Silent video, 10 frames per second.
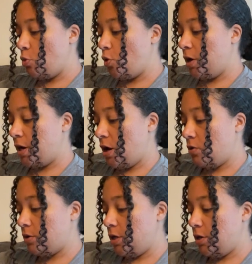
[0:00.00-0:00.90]

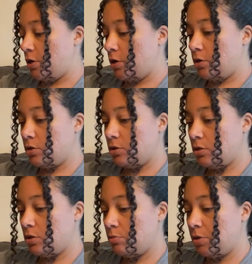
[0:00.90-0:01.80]
workout gear
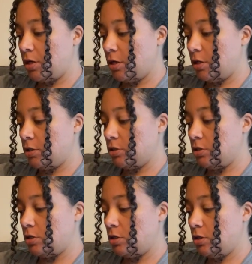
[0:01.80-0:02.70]

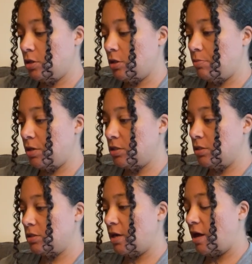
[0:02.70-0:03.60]
because the
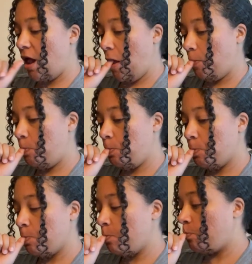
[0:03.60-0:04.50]
pieces that
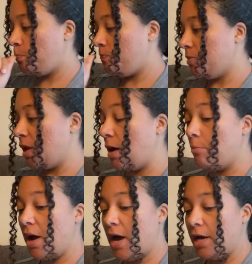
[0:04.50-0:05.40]
I
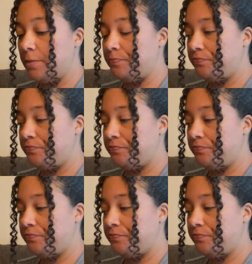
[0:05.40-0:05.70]
bought